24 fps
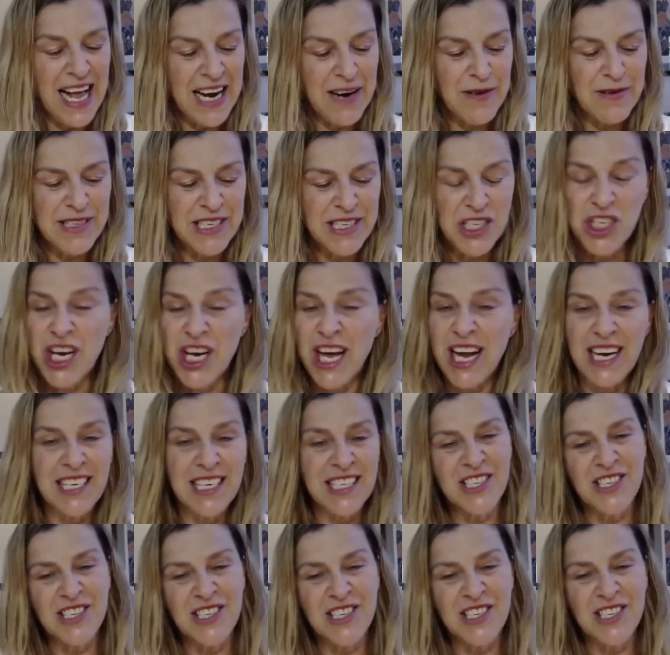it was a
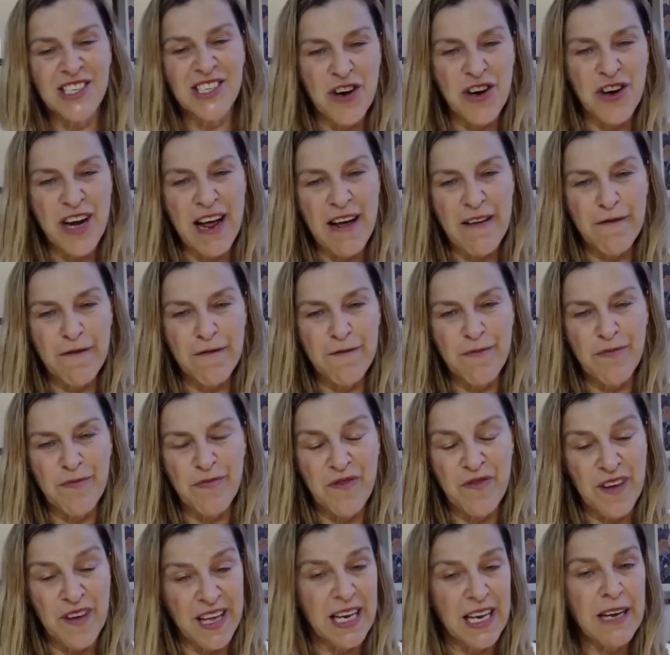challenge because I don't have
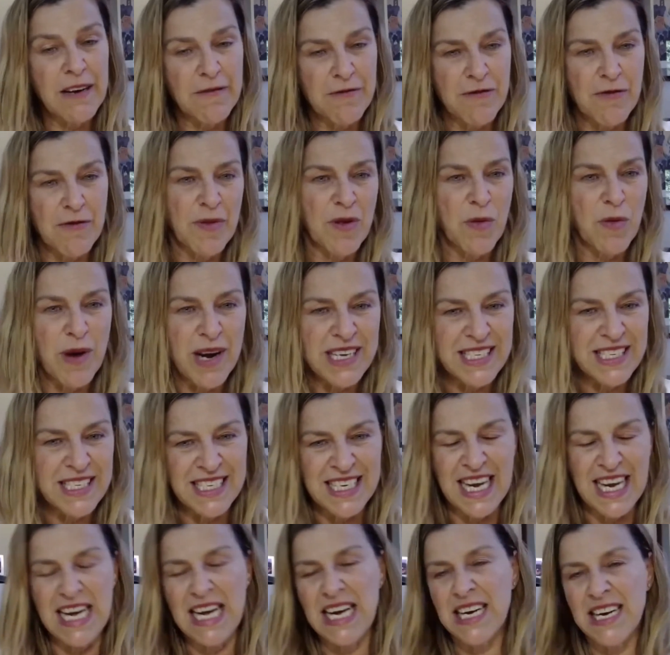feeling from the waist
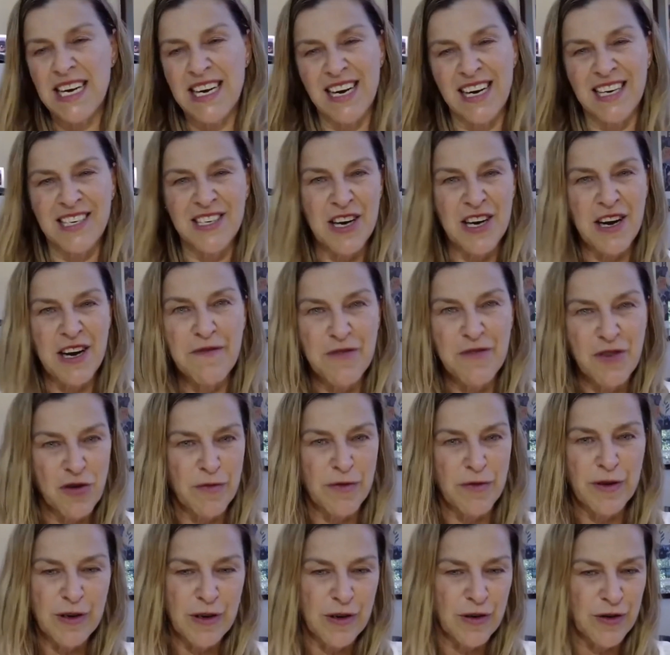down and I don't have
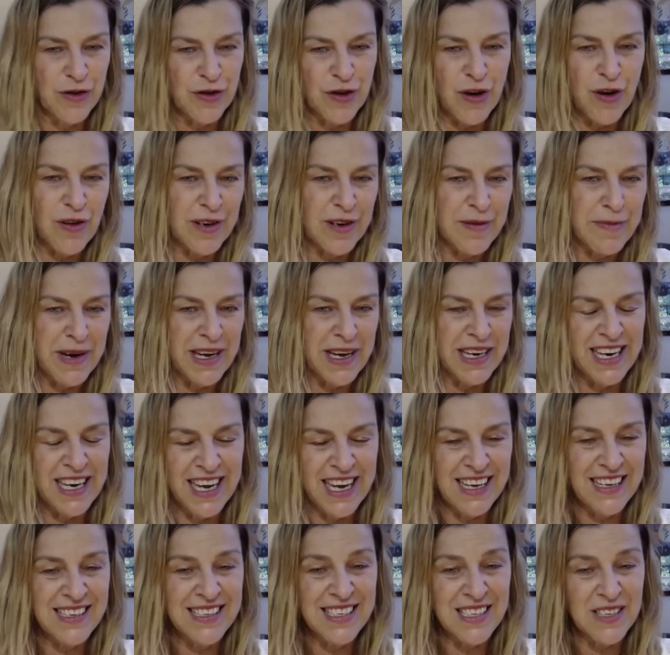normal control in my
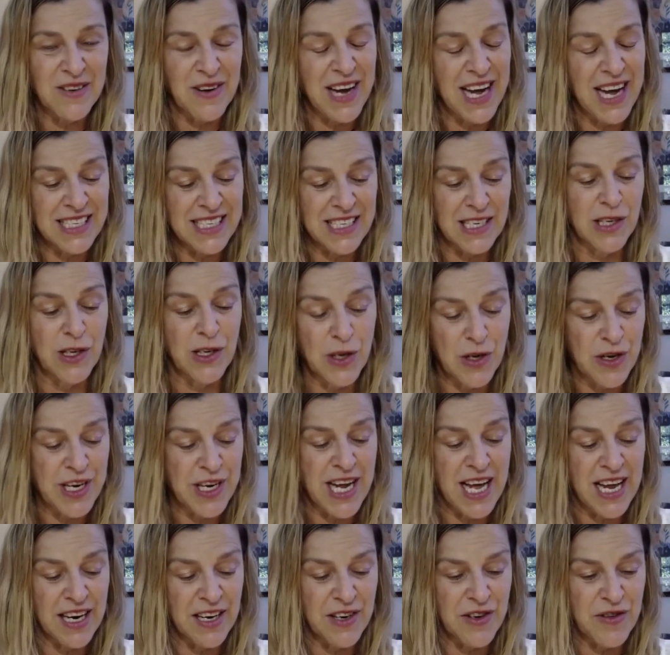legs. So I had to learn
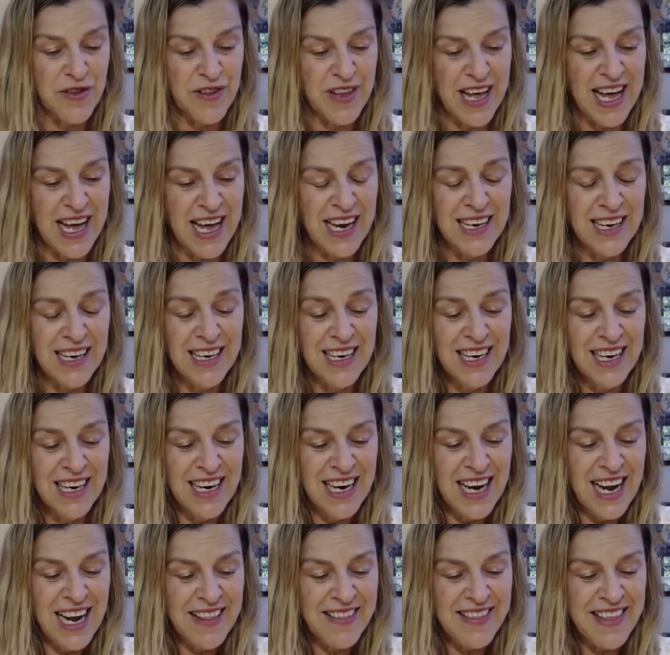how to do that.
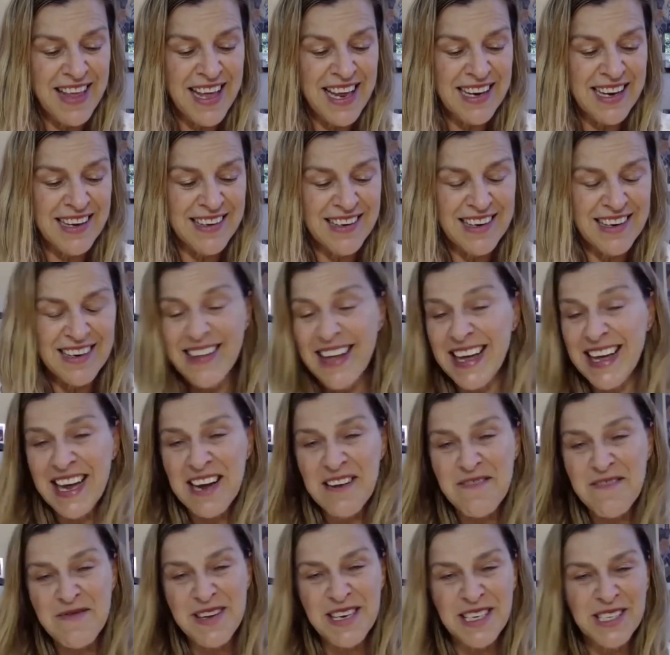And then they
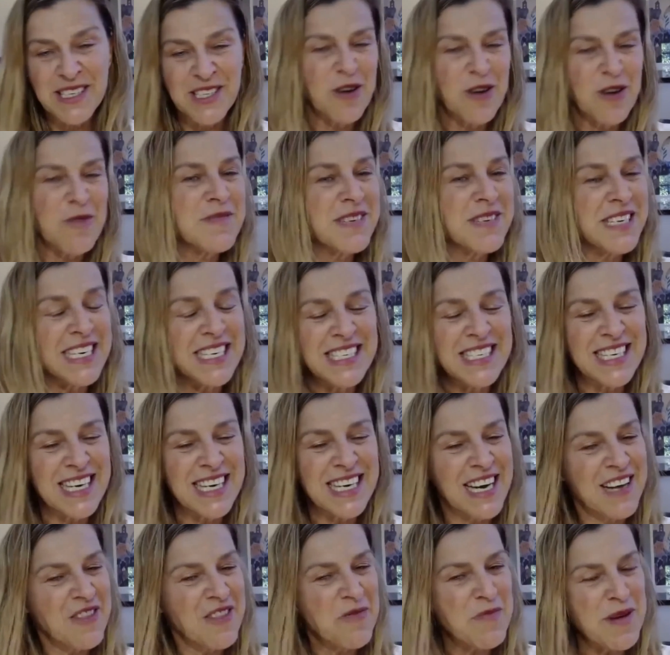gave me a job teaching
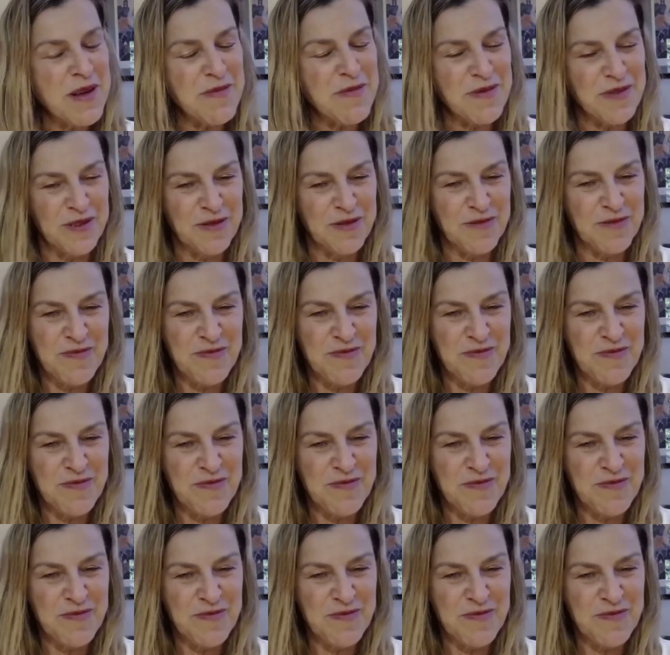other people how to do it.